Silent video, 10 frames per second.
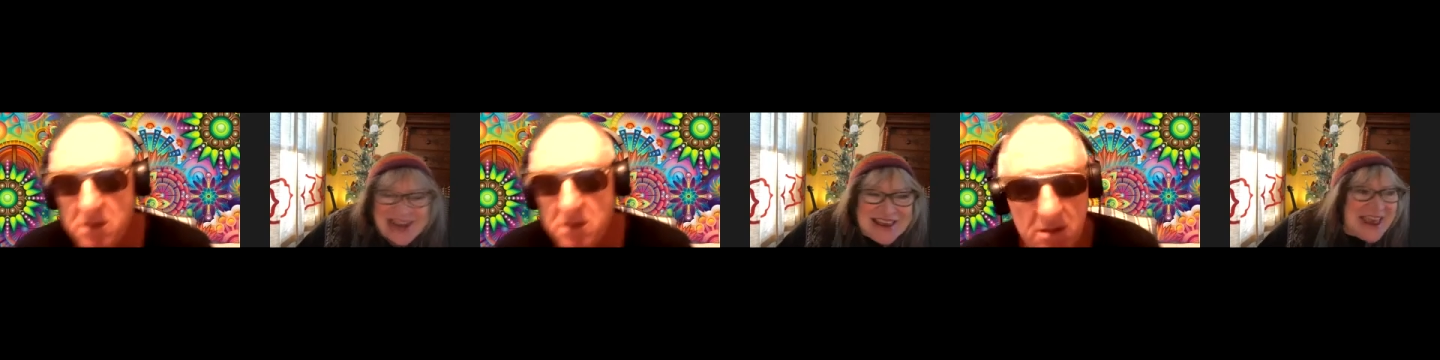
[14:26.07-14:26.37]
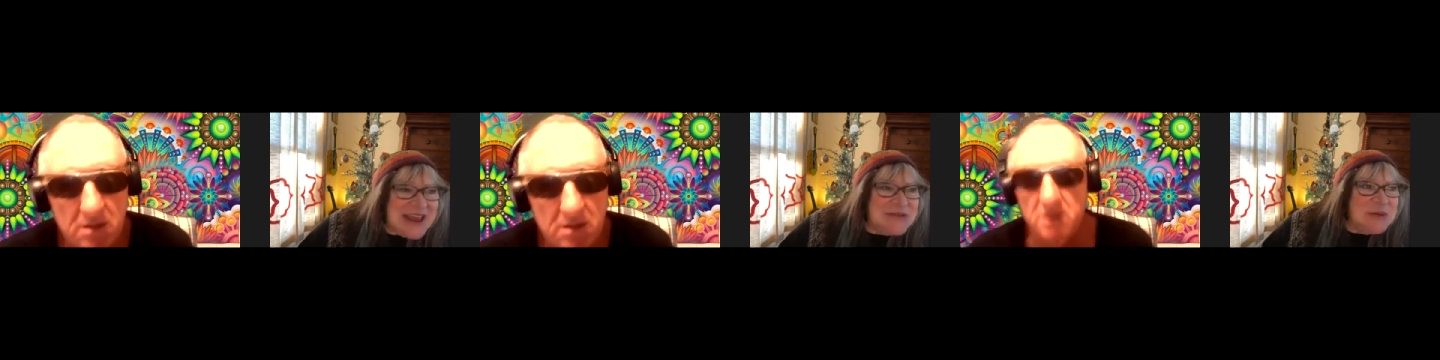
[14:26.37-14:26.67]
Speaker 1: I
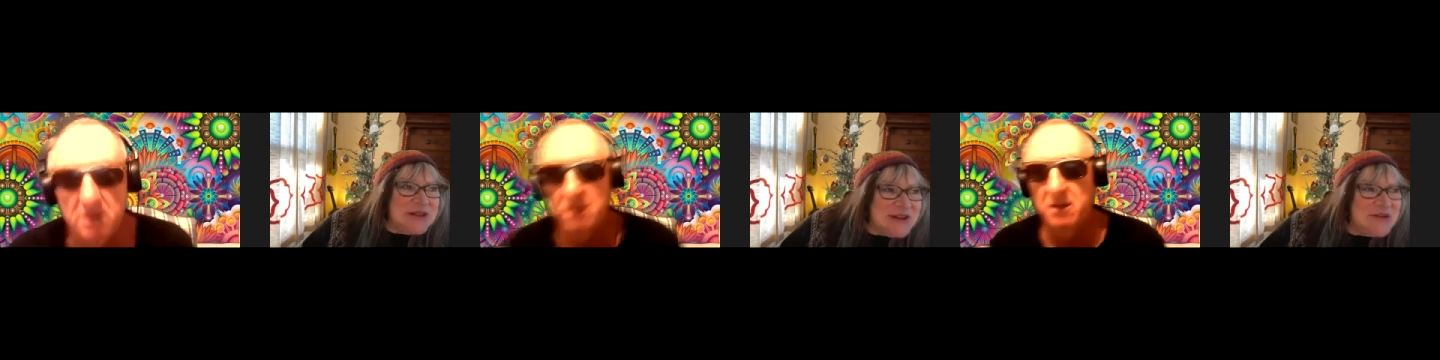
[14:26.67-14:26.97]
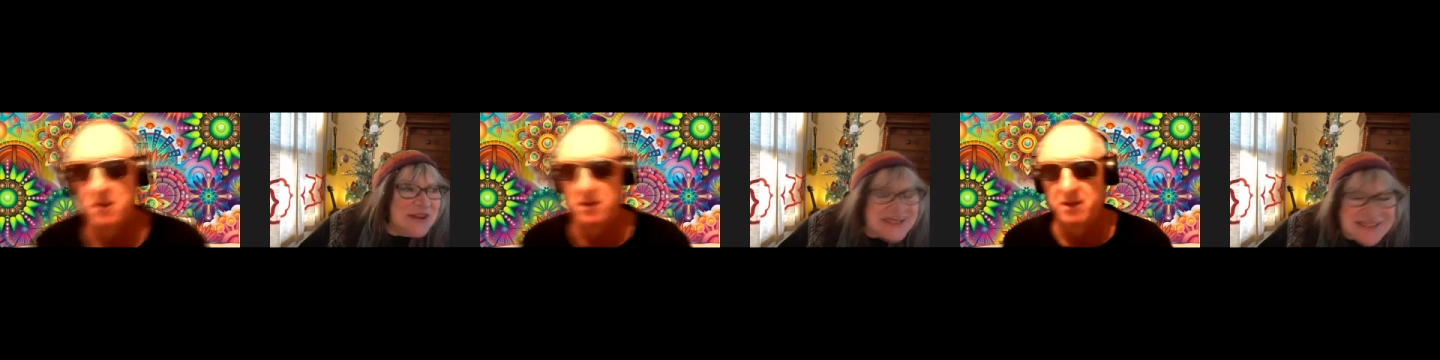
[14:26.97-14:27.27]
can't believe I
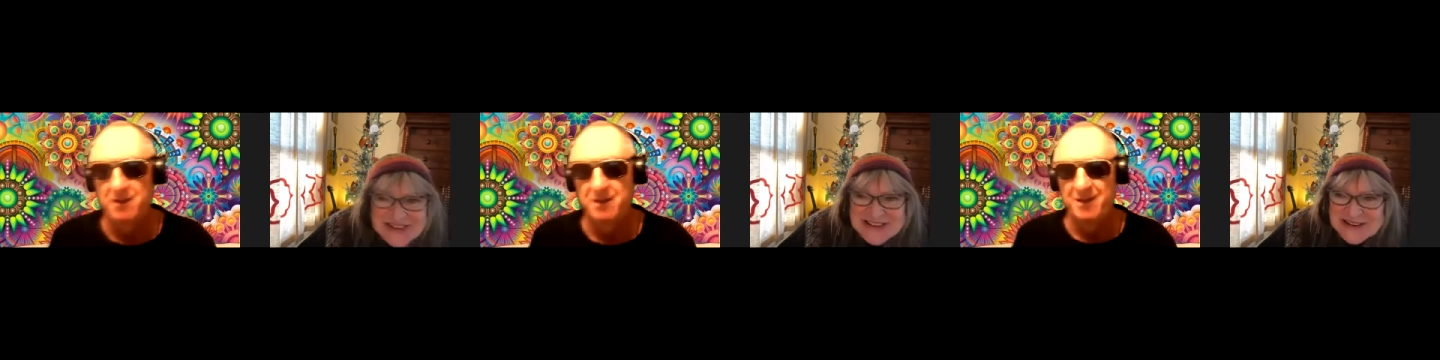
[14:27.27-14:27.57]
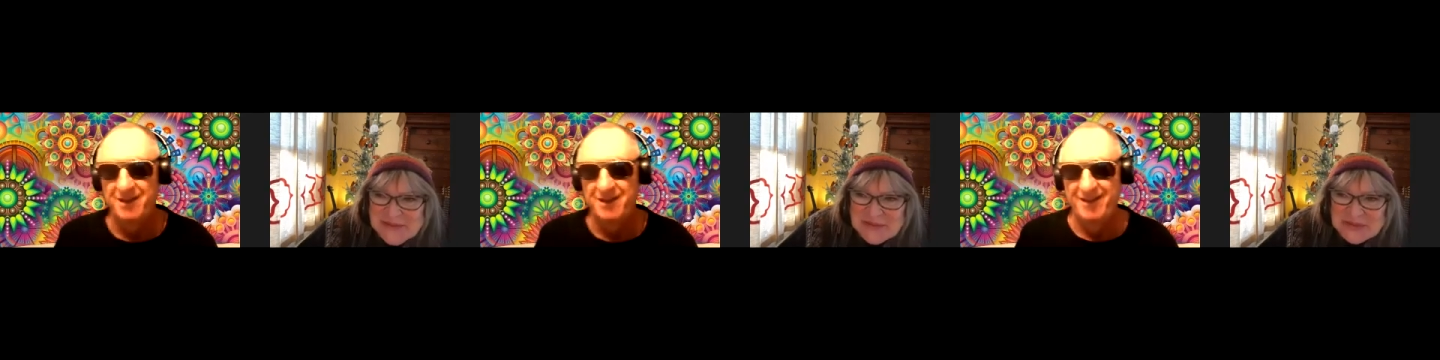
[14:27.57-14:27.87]
did it
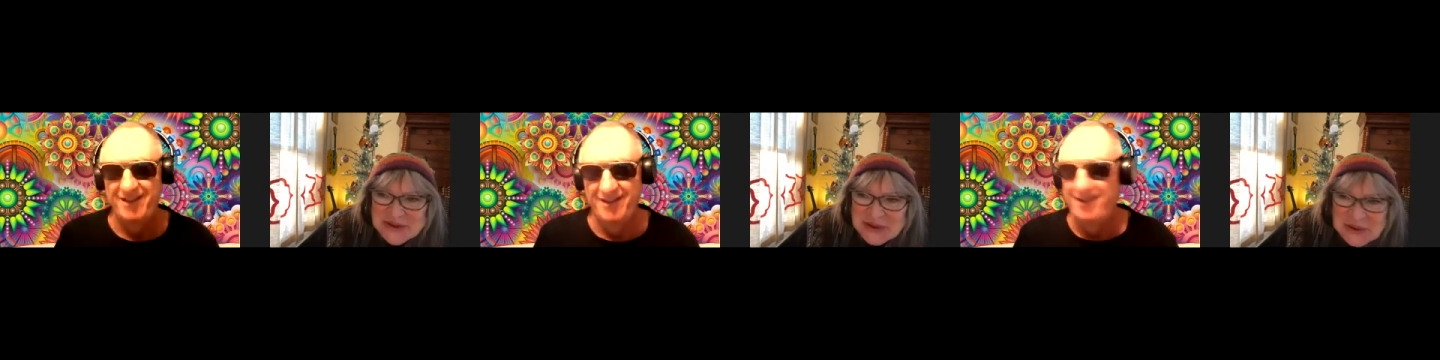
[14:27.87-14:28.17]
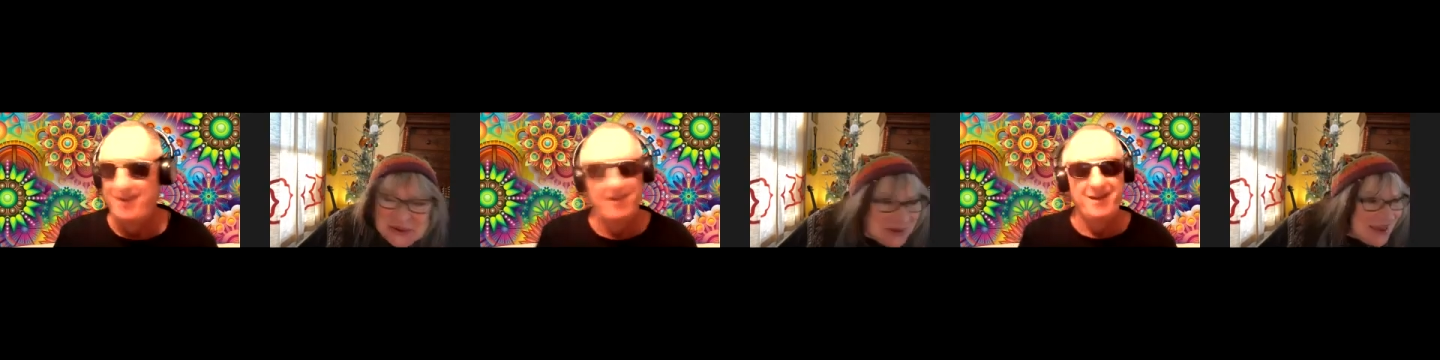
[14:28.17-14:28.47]
you
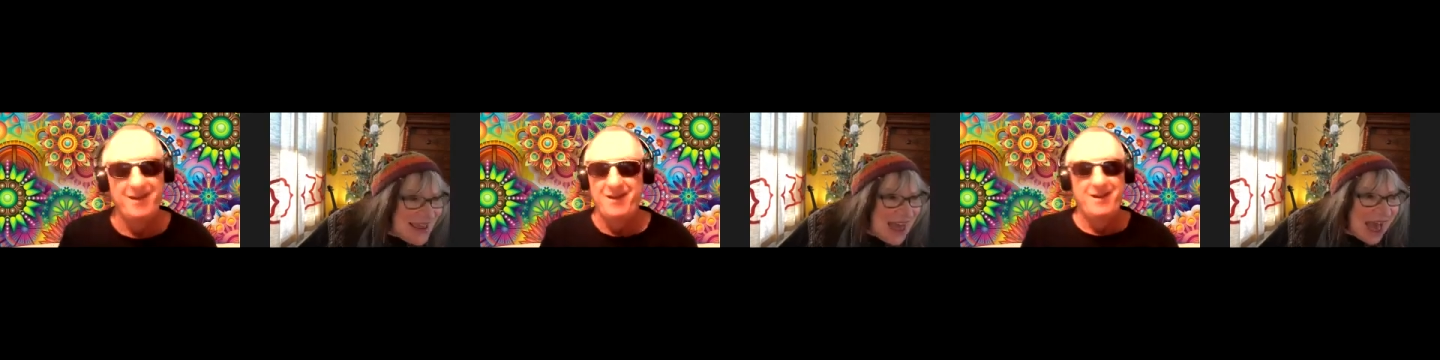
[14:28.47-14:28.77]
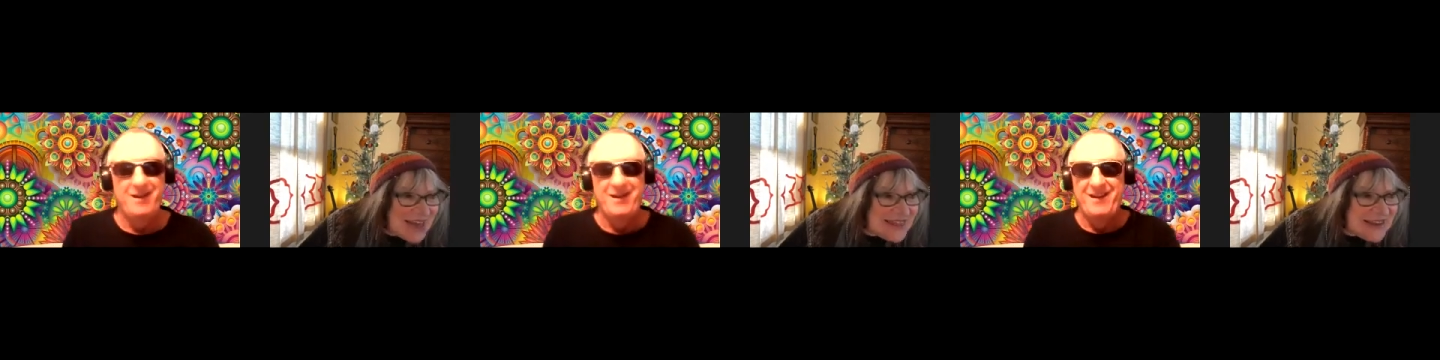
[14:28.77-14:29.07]
know i
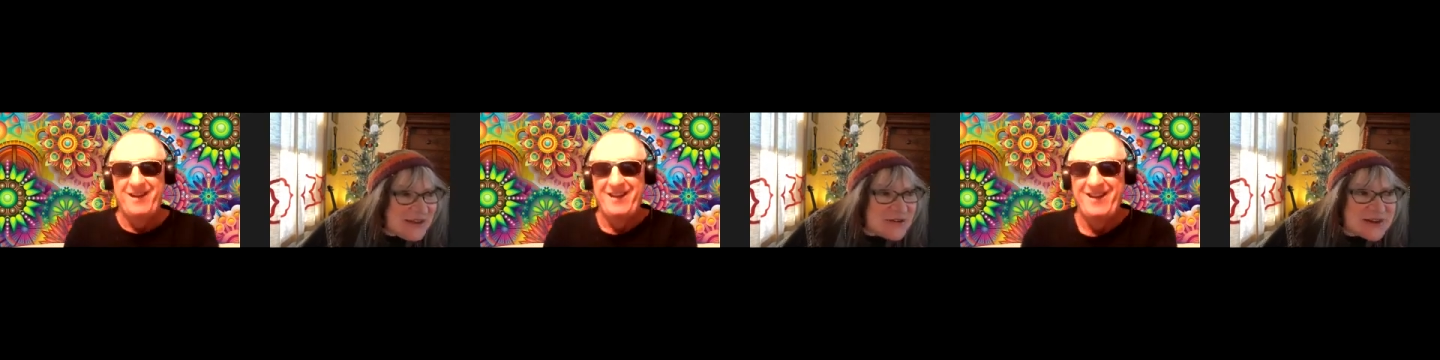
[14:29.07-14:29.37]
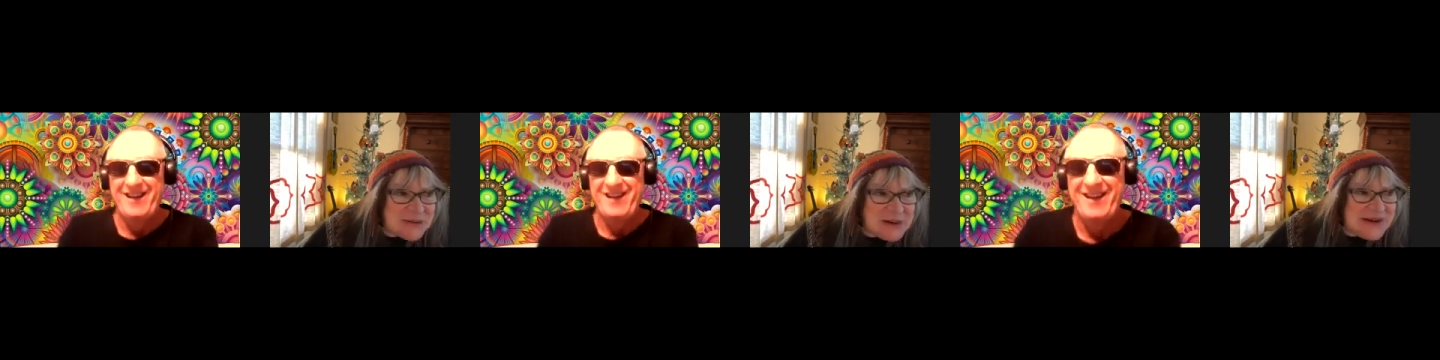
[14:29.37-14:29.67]
think if
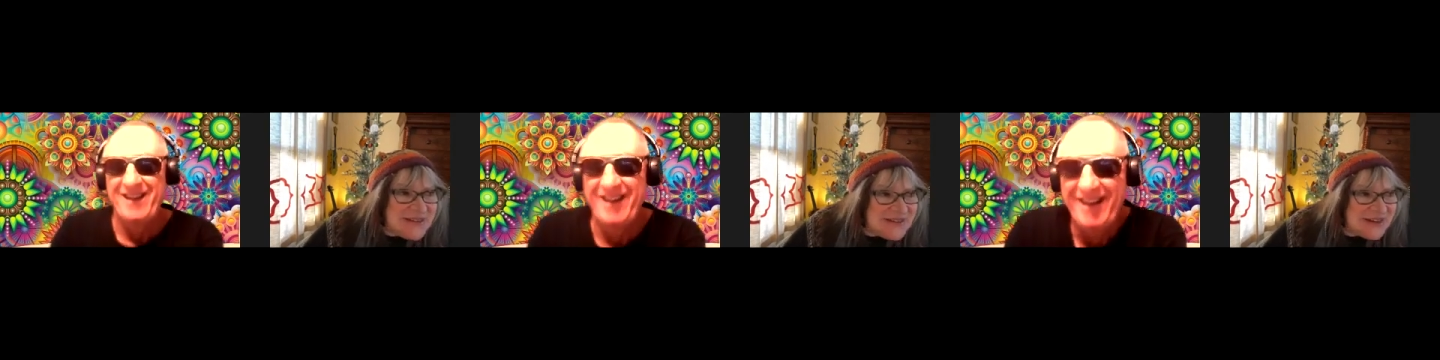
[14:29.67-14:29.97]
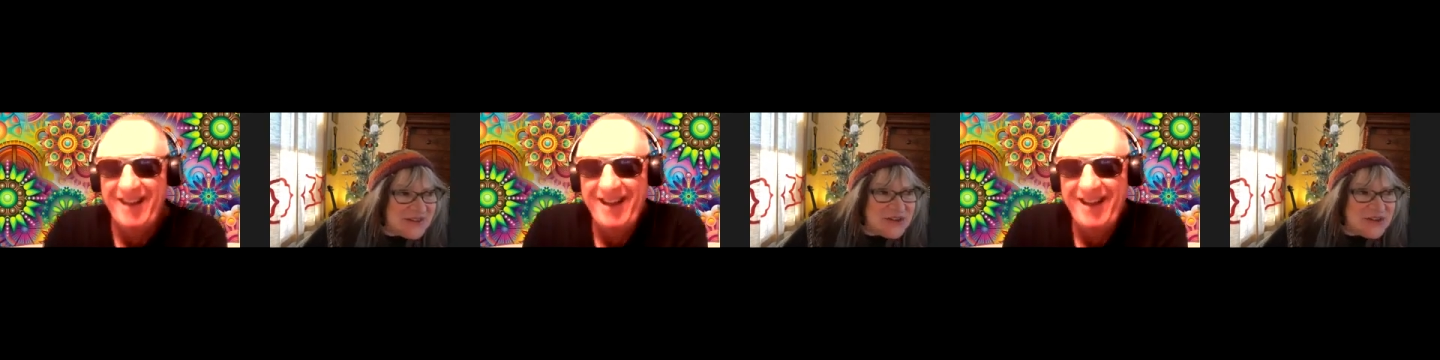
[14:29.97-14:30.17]
somebody said